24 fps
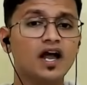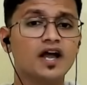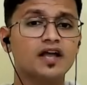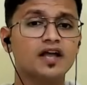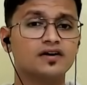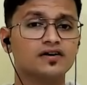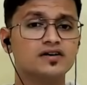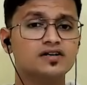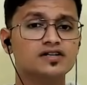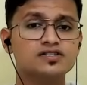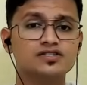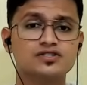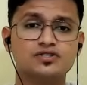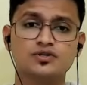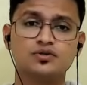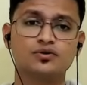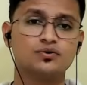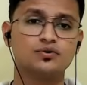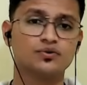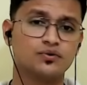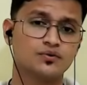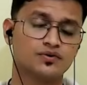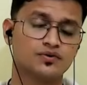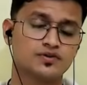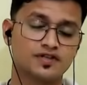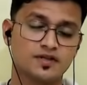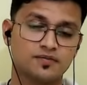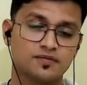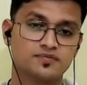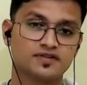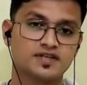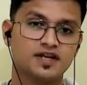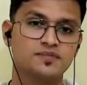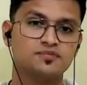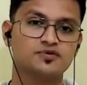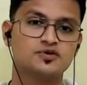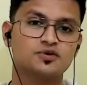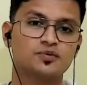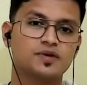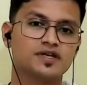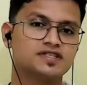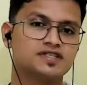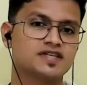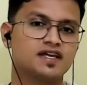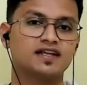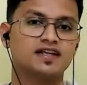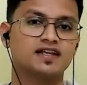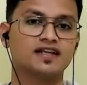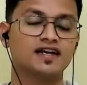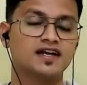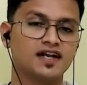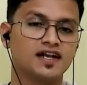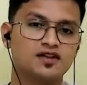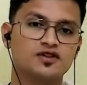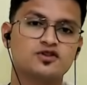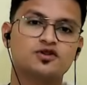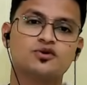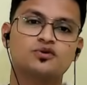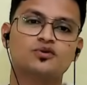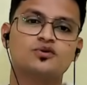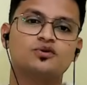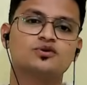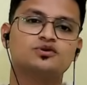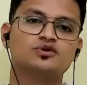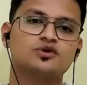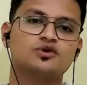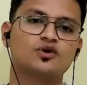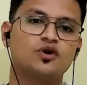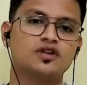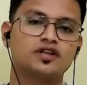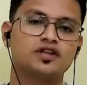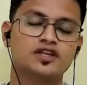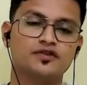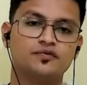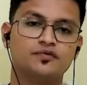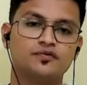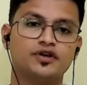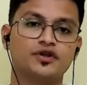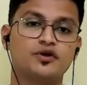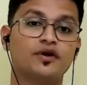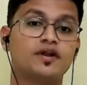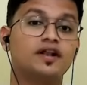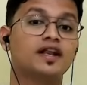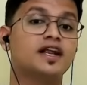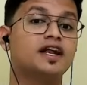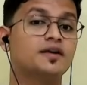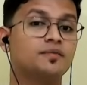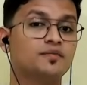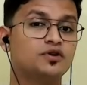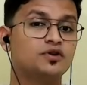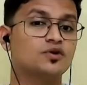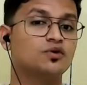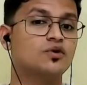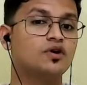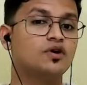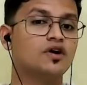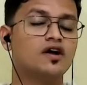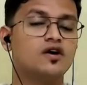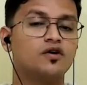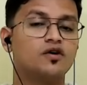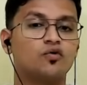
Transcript: I urge you subscribe to my channel and also go through all this video and let me know